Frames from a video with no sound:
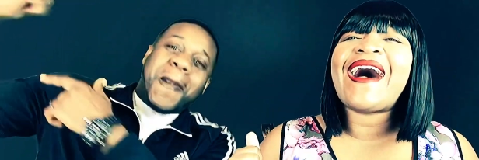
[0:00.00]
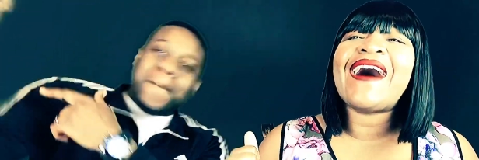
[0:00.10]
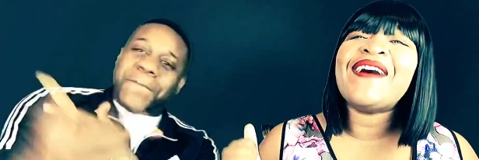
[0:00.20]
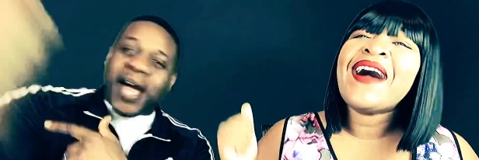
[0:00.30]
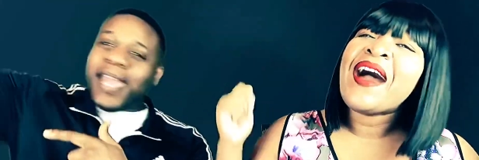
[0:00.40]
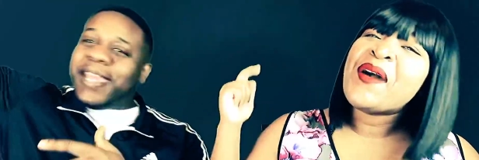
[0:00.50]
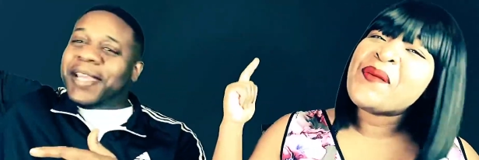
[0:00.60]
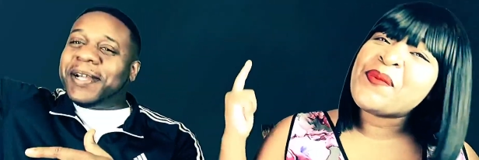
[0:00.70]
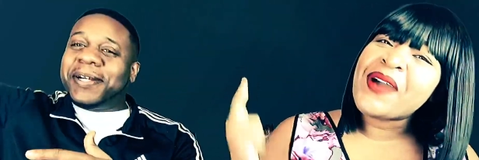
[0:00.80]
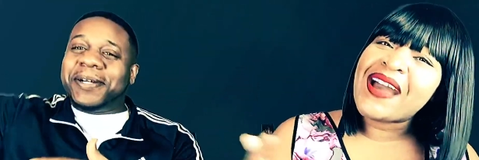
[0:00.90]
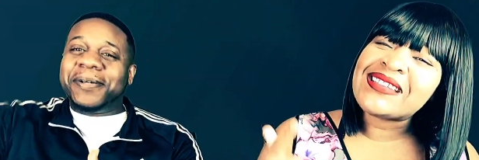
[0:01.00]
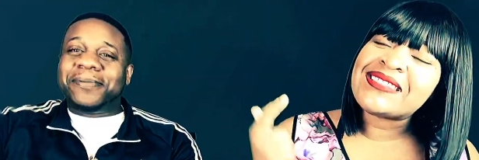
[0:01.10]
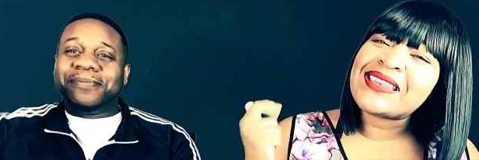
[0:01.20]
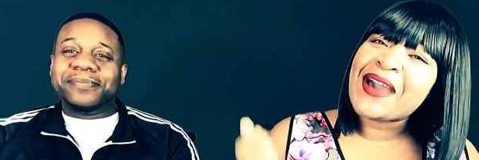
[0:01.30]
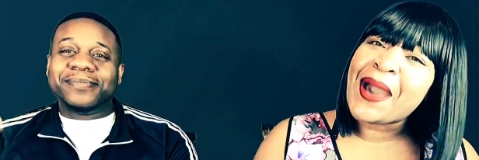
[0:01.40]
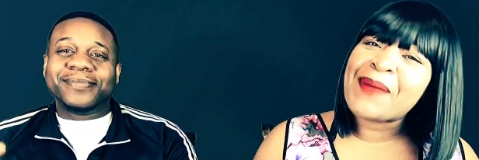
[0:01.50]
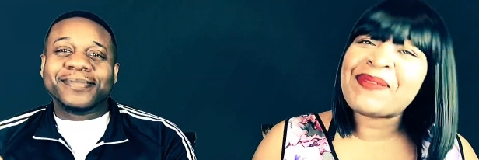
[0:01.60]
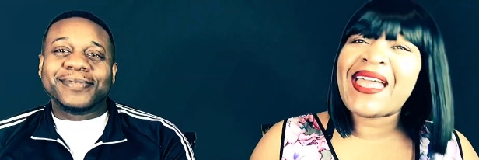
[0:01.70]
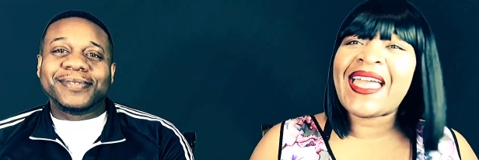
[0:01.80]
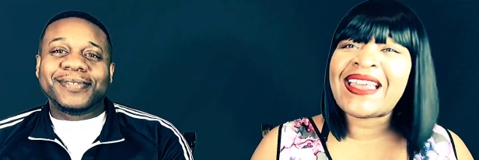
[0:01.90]
Speaker 1: Bam! What's up,
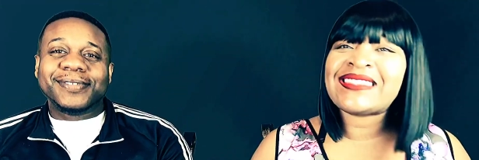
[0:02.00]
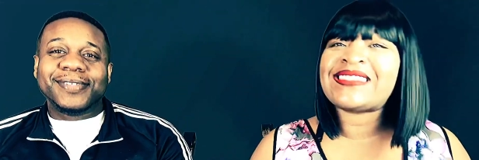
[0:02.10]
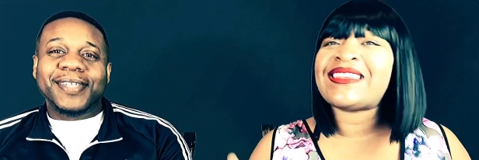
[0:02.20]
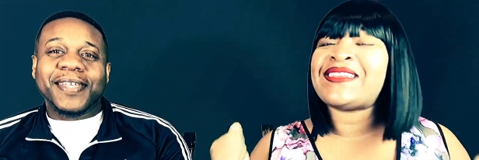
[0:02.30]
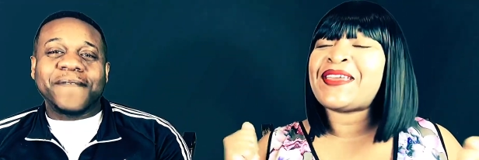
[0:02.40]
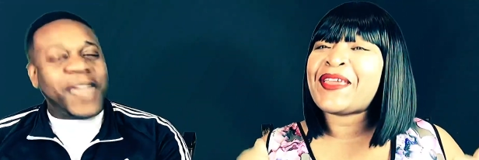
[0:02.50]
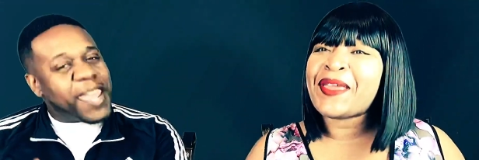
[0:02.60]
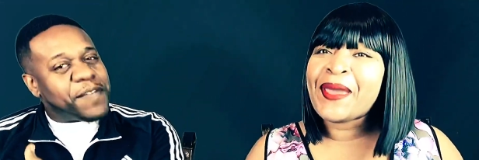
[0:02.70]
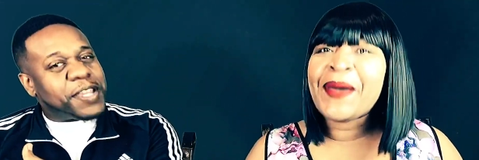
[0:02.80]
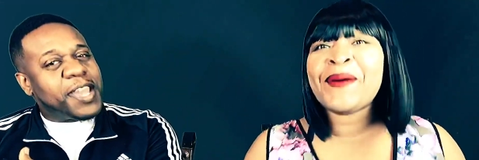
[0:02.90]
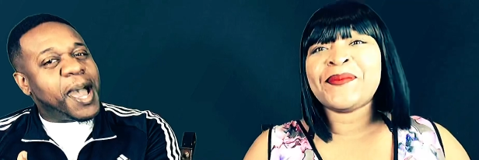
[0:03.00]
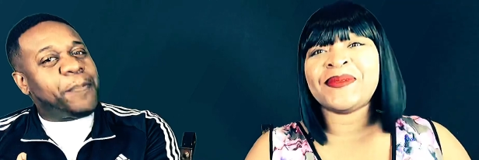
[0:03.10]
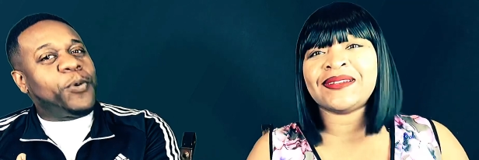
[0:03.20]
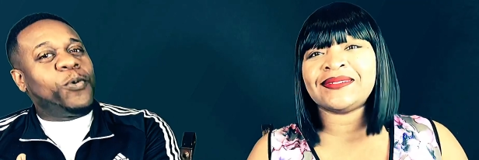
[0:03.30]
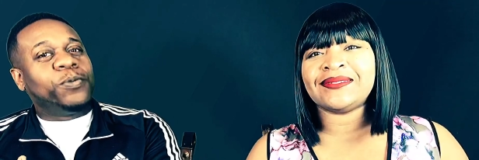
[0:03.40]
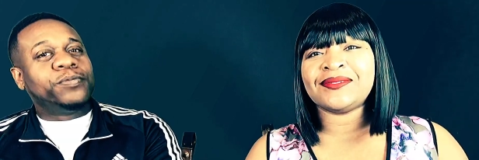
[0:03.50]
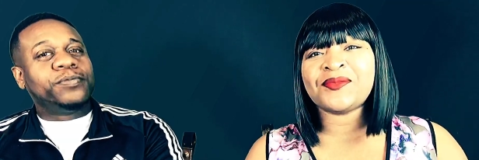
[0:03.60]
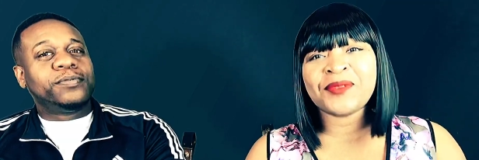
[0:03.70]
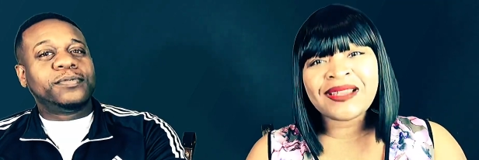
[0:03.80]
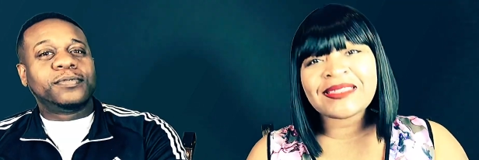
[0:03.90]
S&M? Favorite couple.
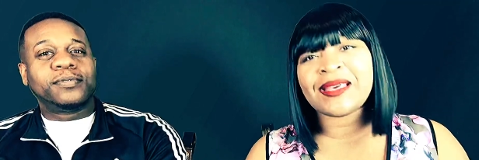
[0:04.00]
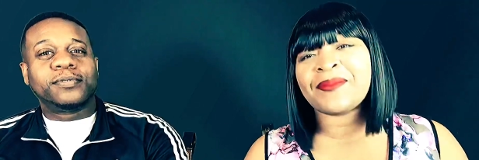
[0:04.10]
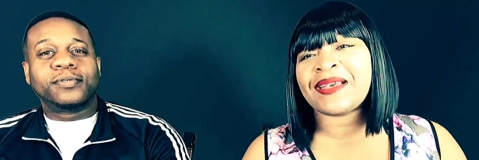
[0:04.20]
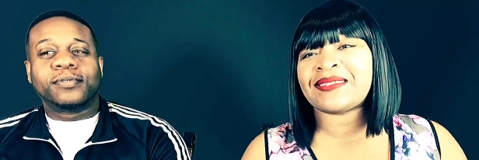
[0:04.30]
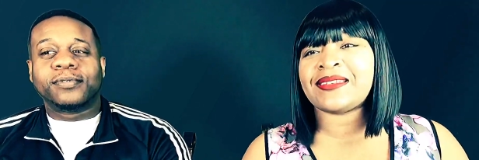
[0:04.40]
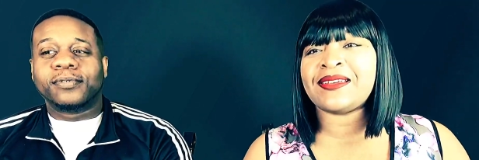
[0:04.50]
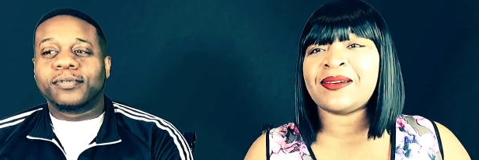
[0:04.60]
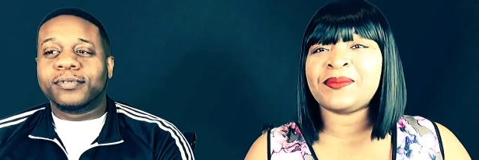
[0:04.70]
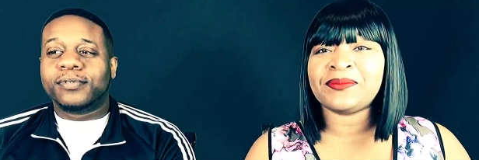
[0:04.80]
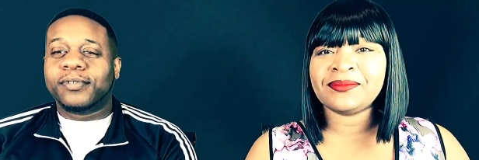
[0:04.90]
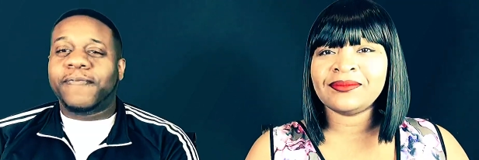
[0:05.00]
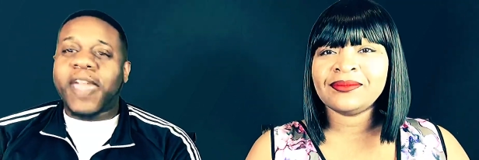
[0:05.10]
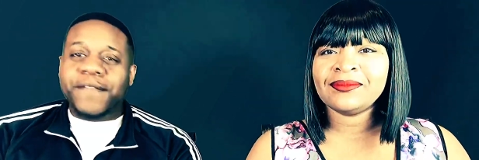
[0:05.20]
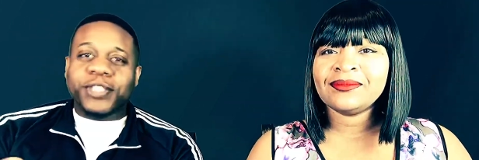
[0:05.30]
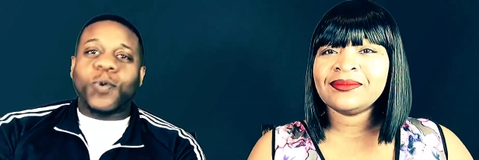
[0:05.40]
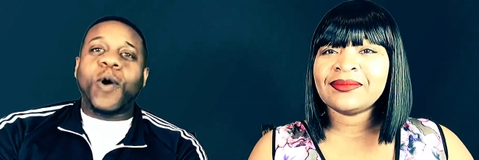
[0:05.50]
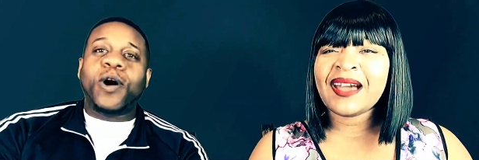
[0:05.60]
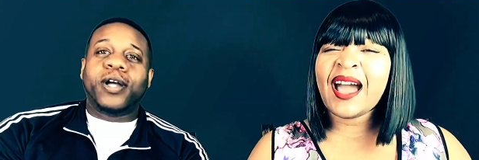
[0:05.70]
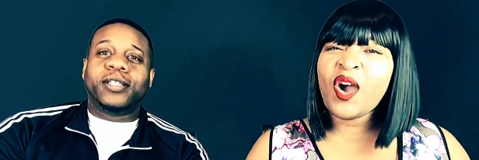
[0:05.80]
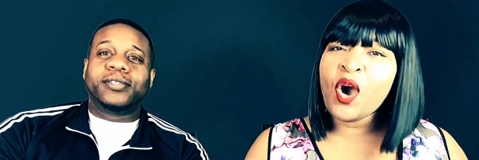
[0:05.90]
What's up, S&M?
Speaker 2: Favorite
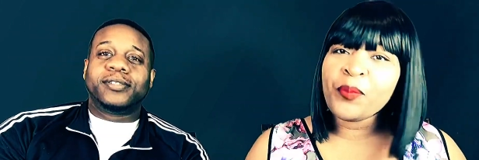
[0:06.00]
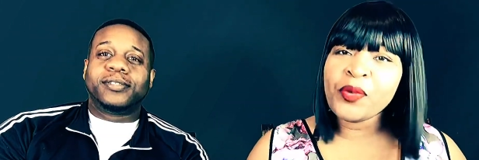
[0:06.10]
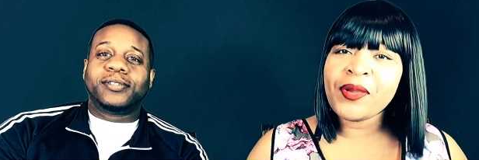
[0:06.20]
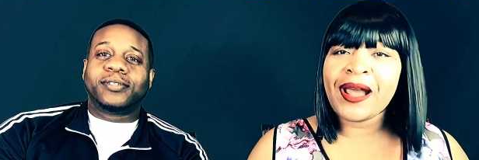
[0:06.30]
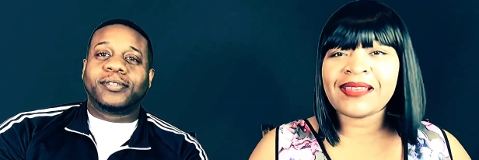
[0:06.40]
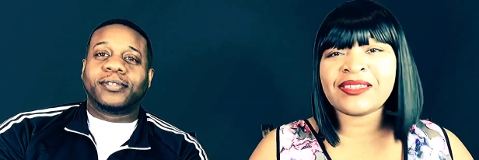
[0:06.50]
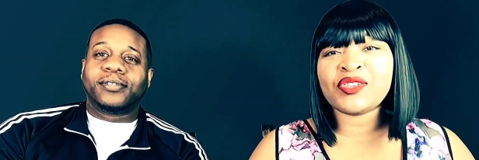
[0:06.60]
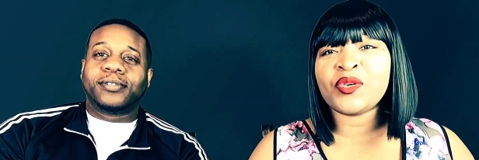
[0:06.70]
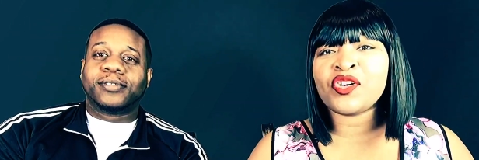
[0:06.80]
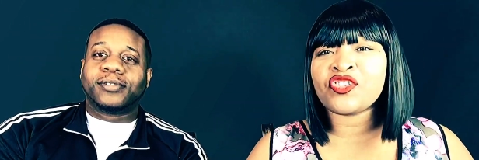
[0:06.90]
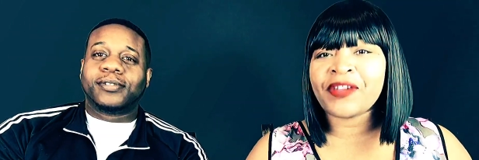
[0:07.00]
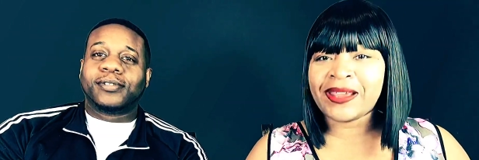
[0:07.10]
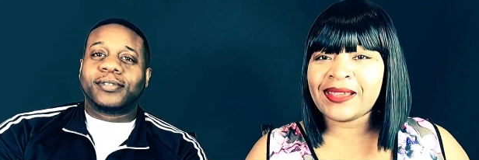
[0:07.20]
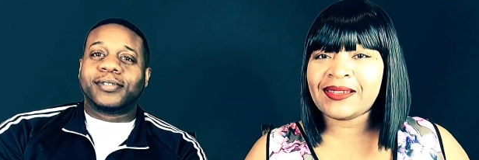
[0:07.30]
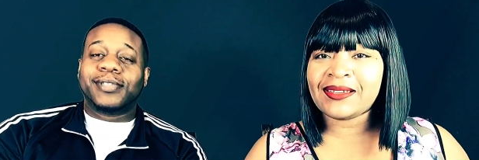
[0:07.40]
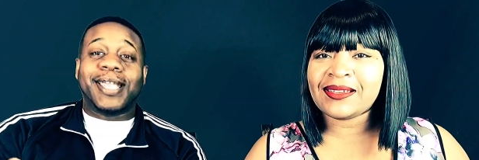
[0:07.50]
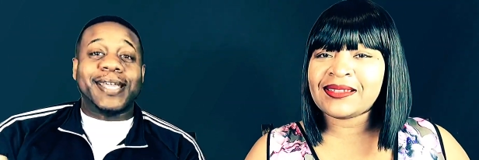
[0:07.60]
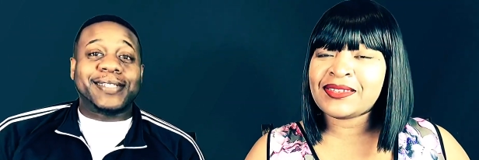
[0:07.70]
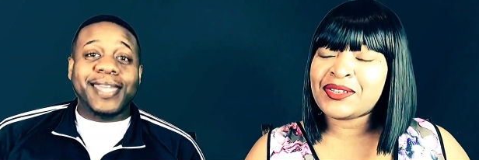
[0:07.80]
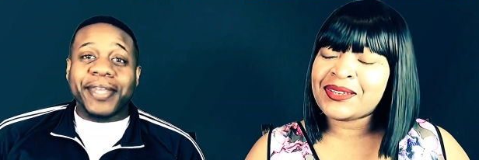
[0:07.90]
squad.
Speaker 1: Hope you guys are doing great.
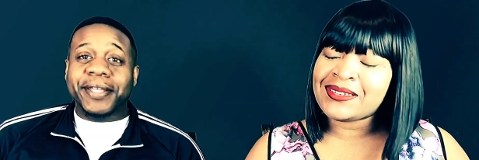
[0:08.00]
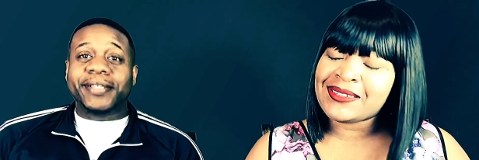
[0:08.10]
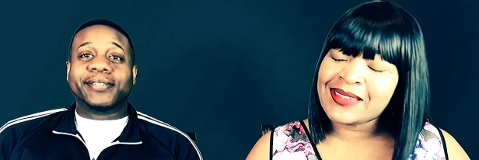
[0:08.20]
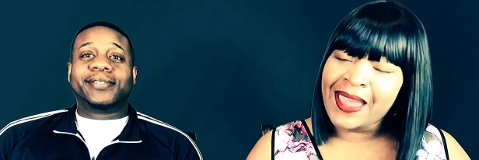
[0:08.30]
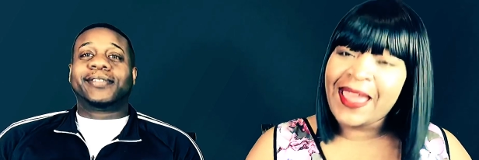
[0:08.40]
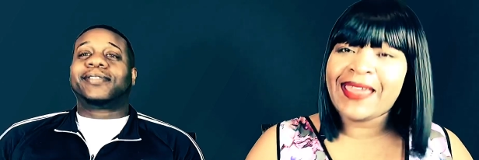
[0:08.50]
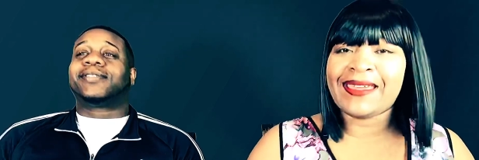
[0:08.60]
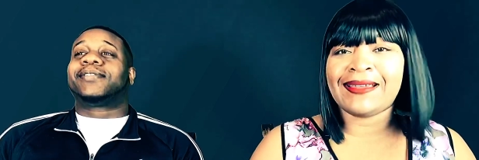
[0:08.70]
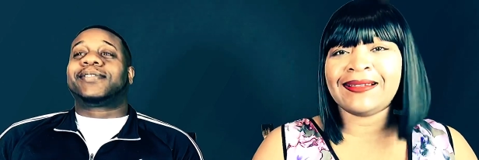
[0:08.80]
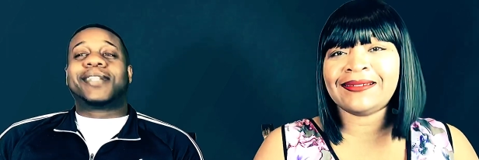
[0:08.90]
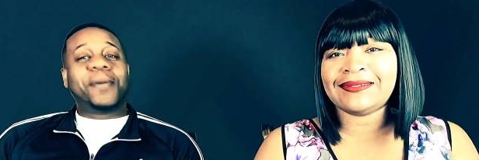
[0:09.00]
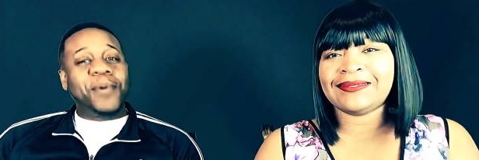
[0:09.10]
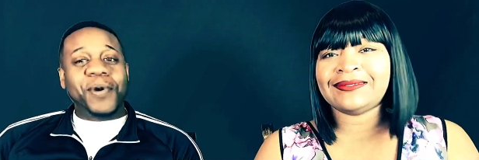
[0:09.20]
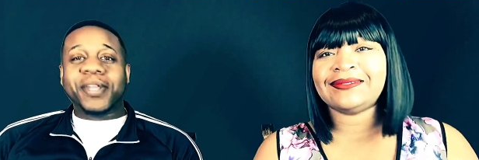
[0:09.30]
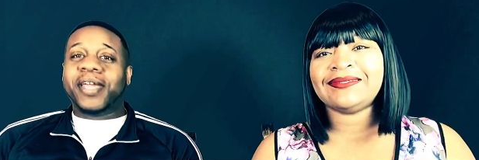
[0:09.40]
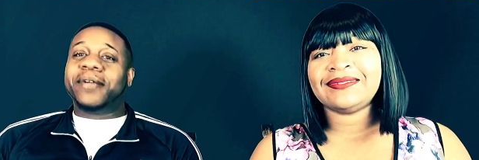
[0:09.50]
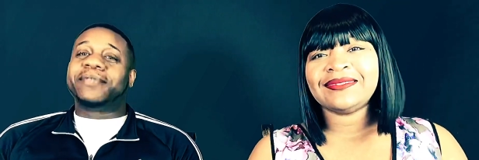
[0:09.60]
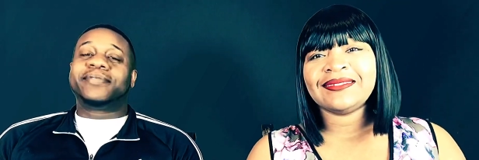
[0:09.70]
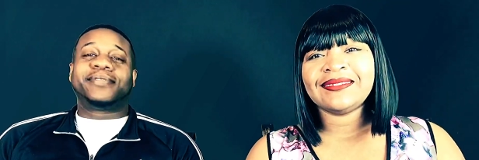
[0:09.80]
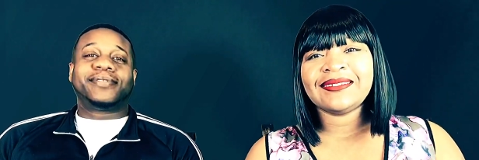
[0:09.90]
Speaker 2: Let's get today. it. Today. Come on now.
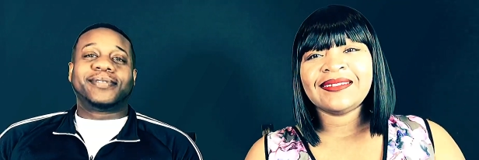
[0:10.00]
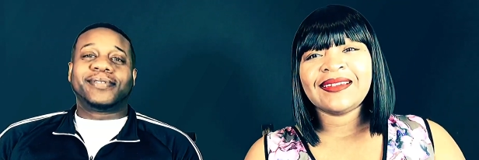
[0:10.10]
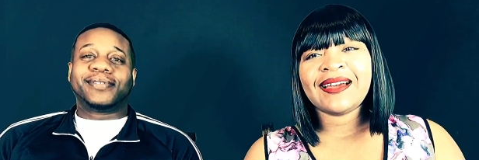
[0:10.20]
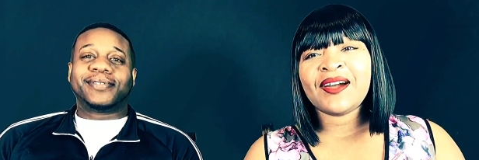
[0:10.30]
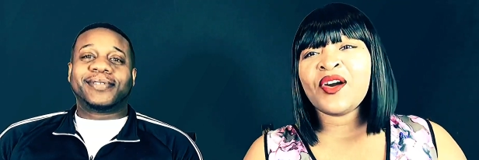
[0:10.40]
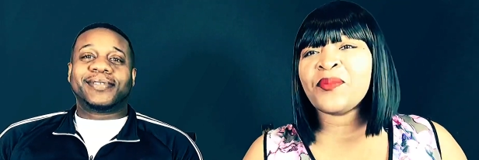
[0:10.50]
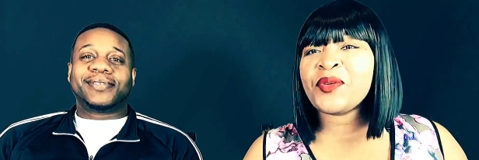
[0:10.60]
Speaker 1: Hope you